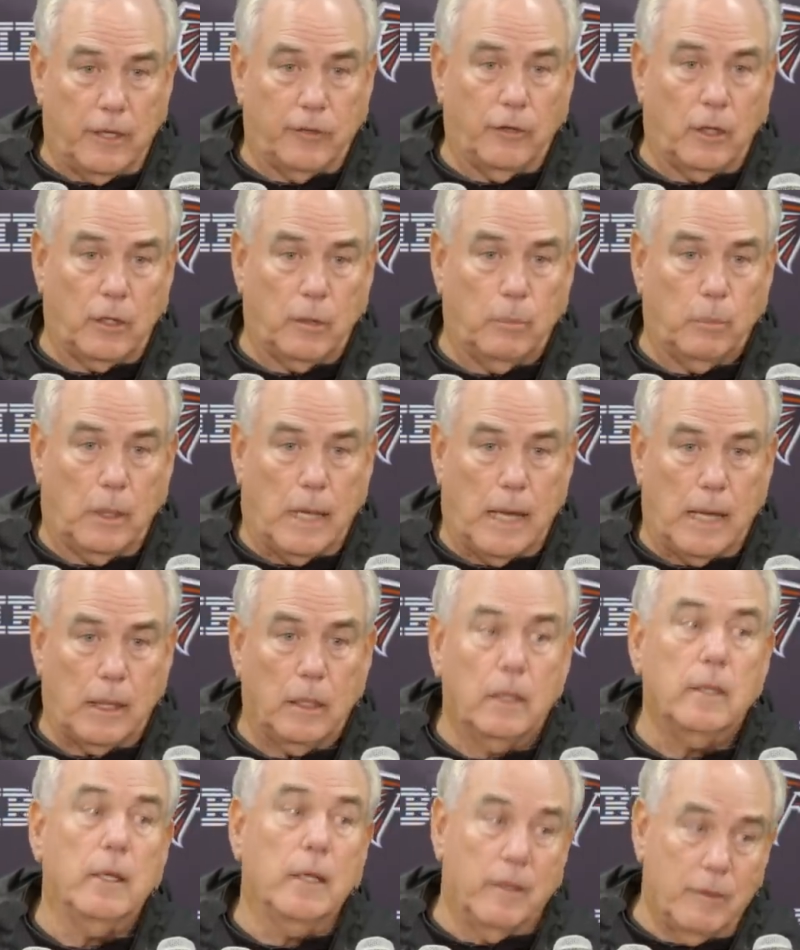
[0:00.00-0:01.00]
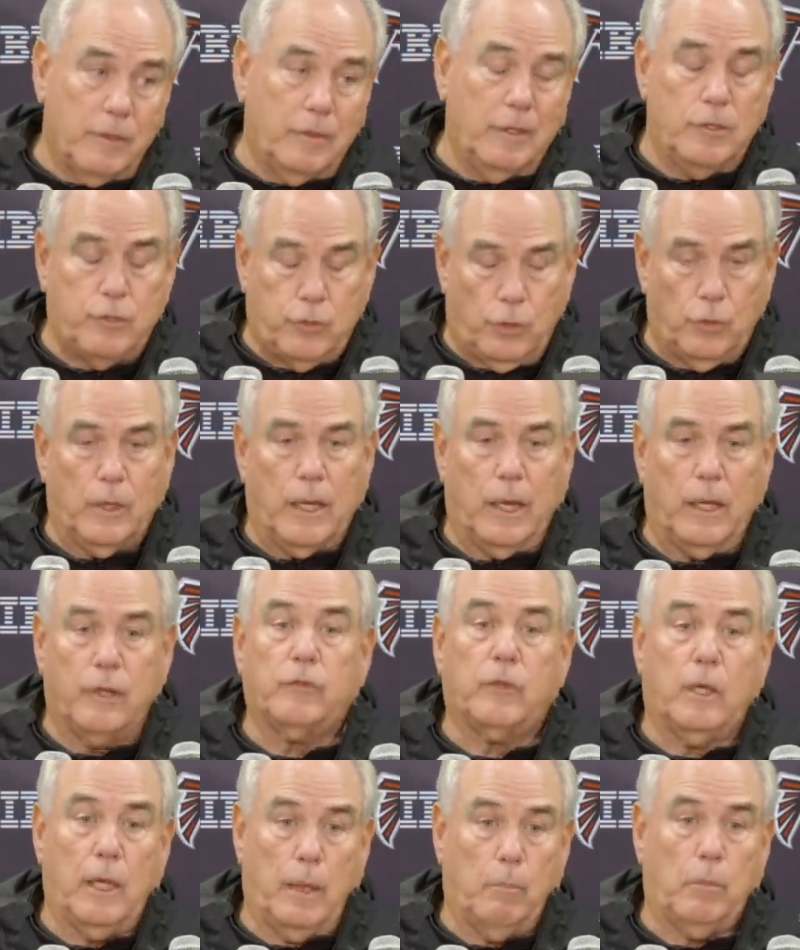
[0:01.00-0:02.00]
thought could block. These two
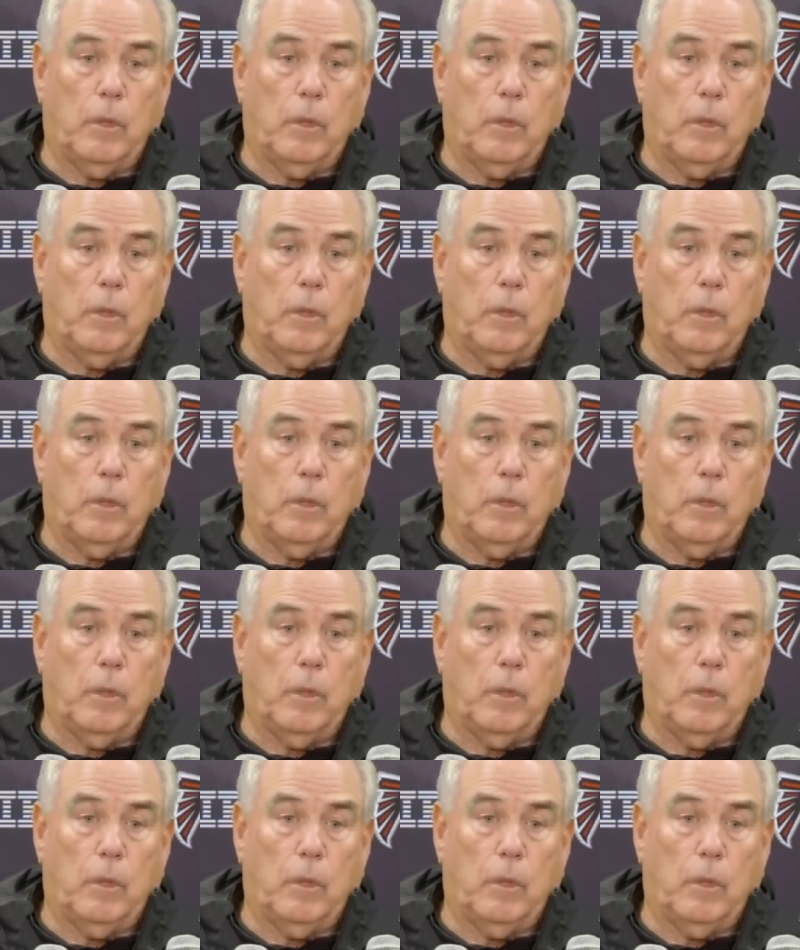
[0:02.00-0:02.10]
guys can